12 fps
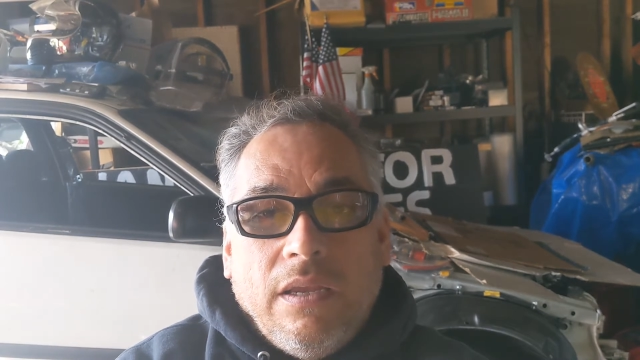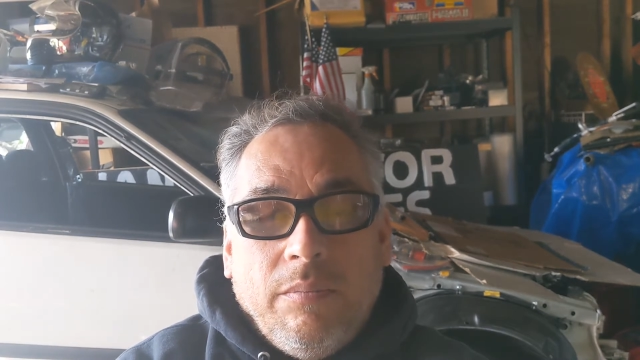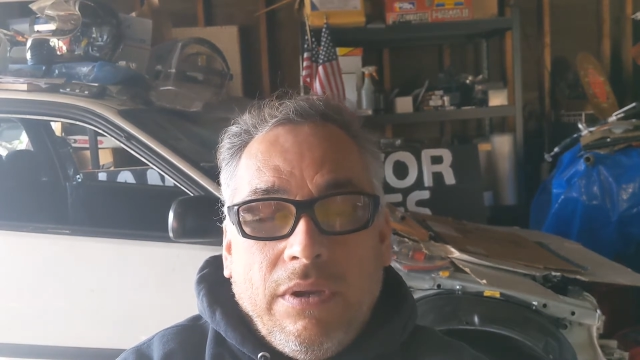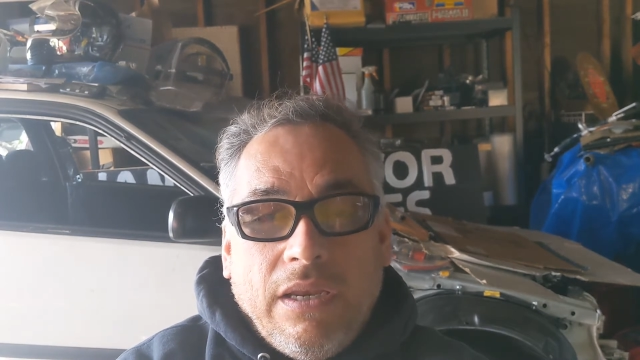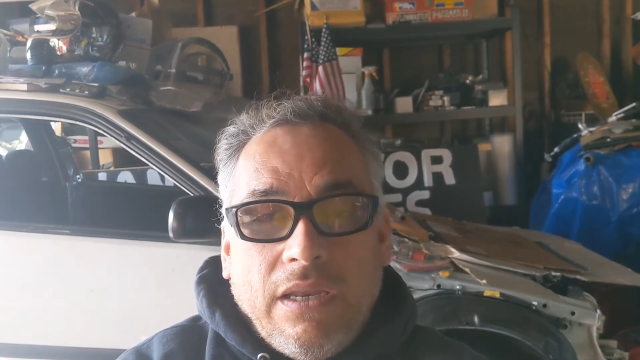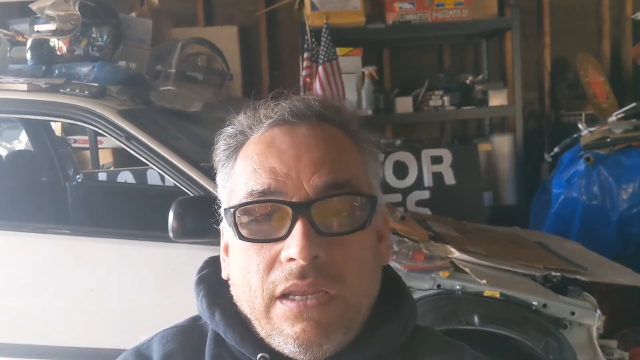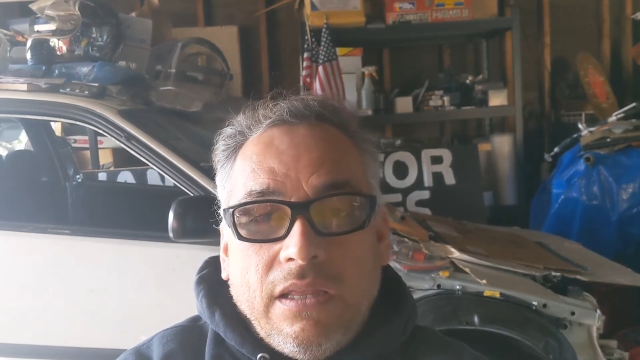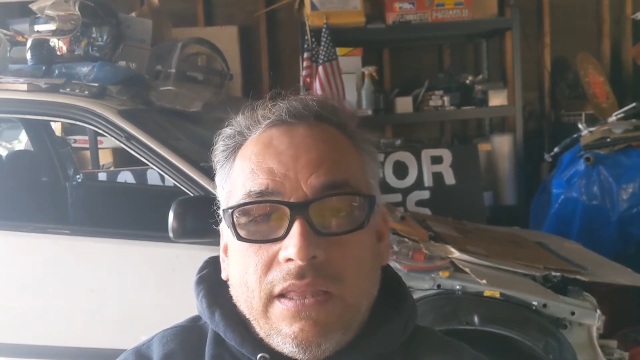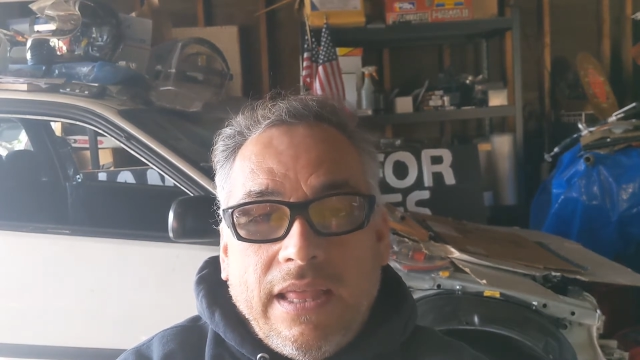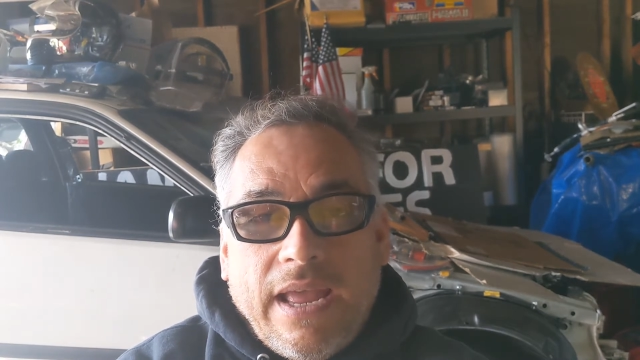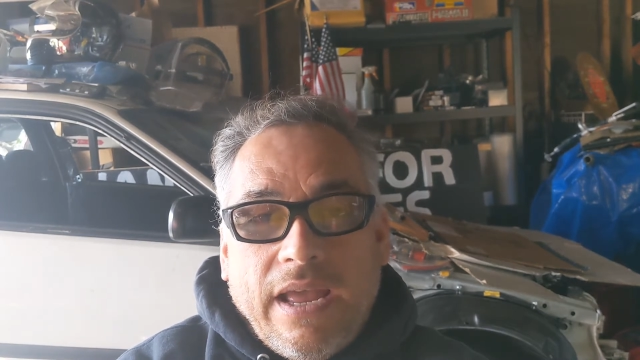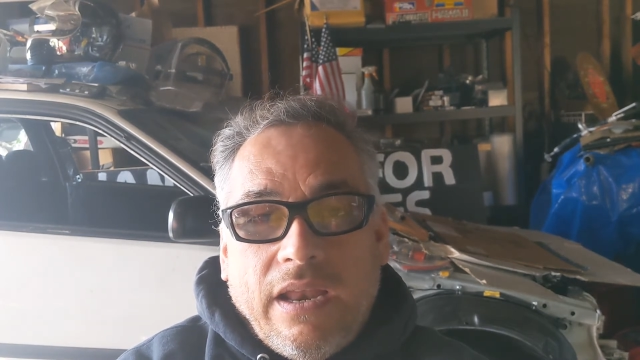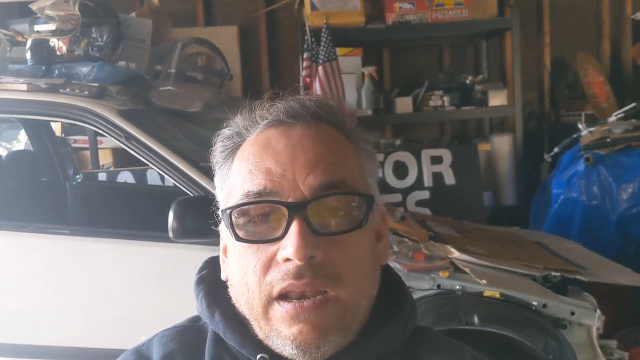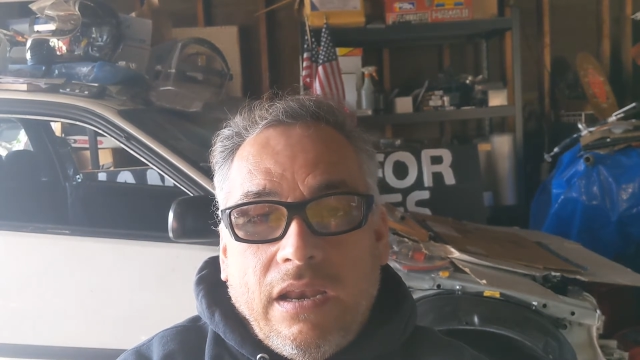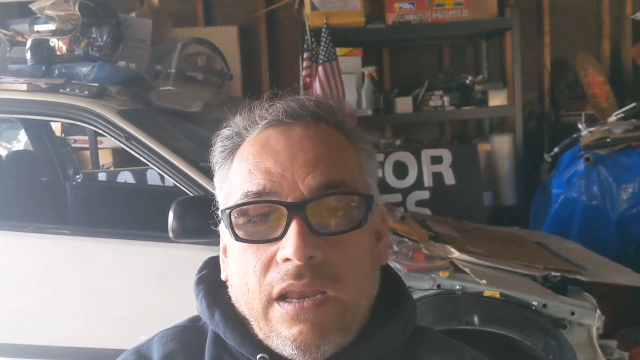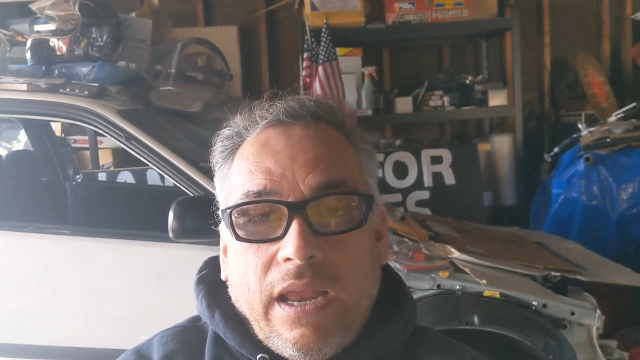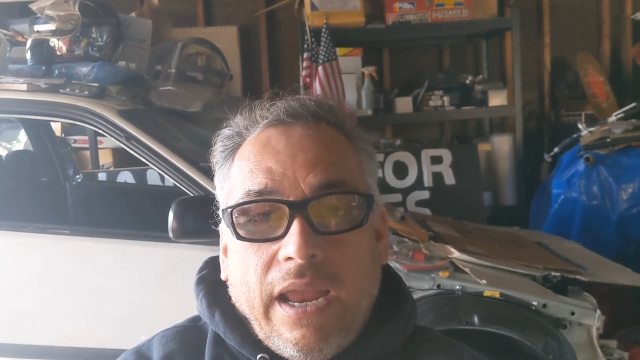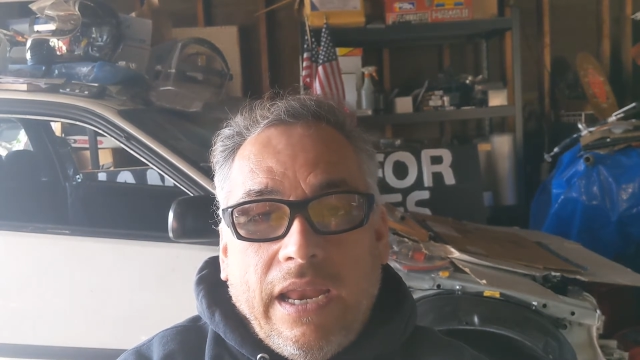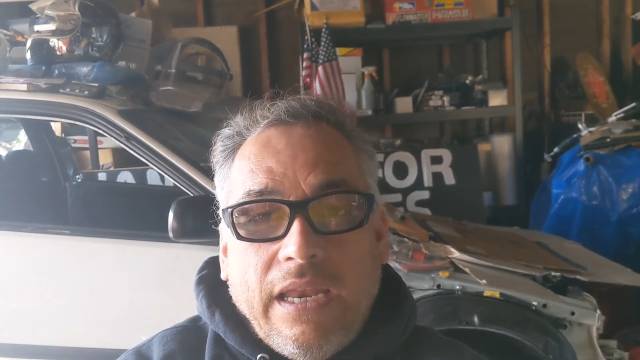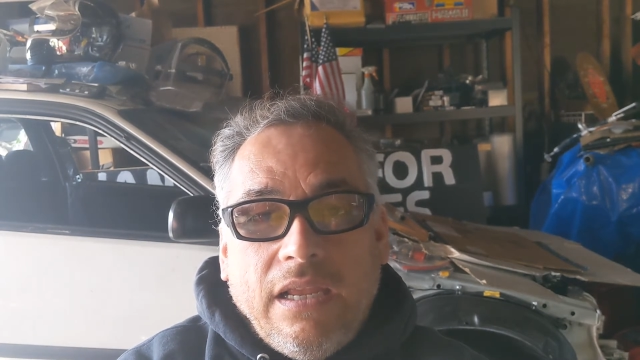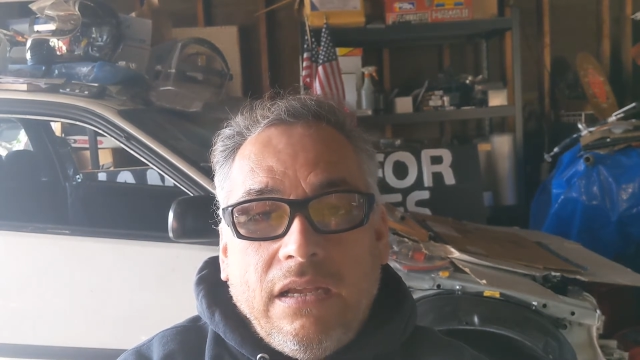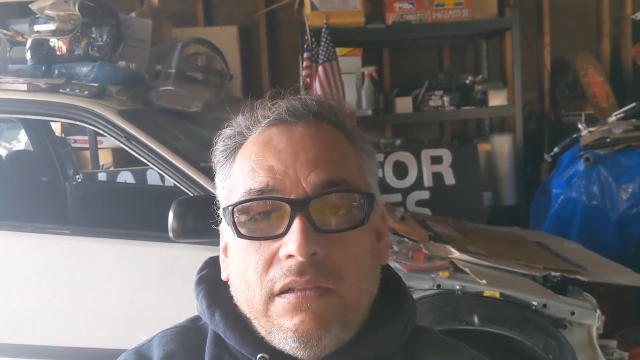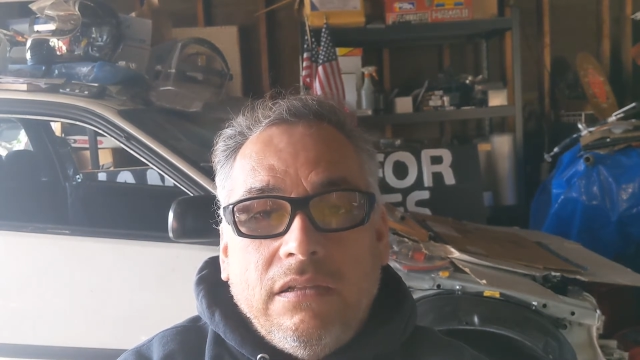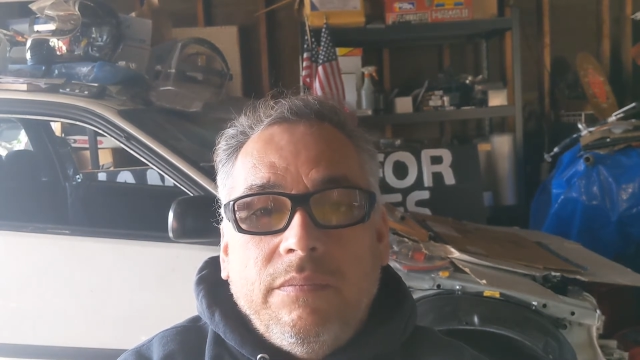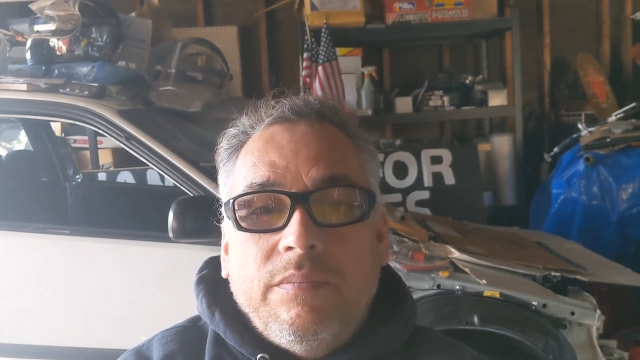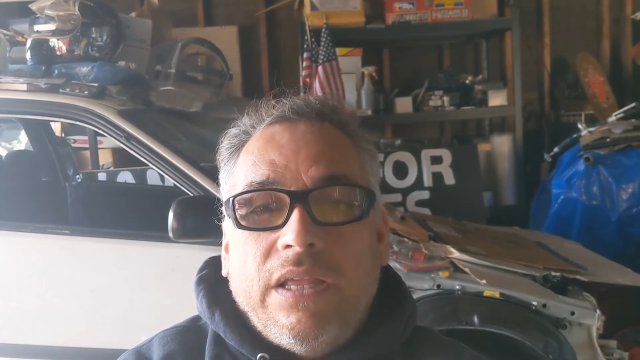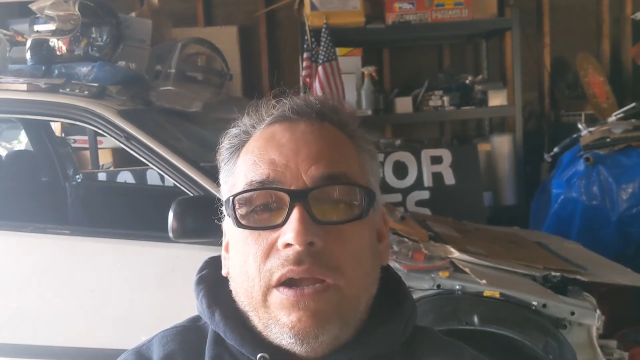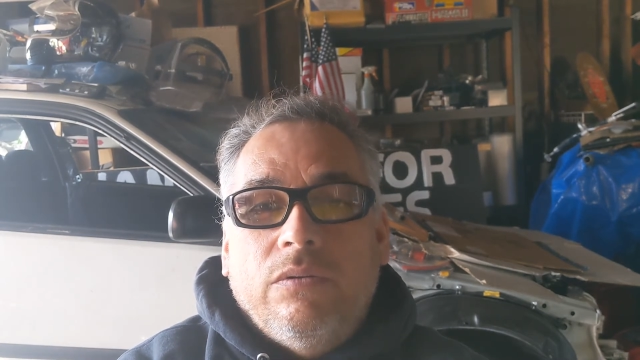meaning that any clip that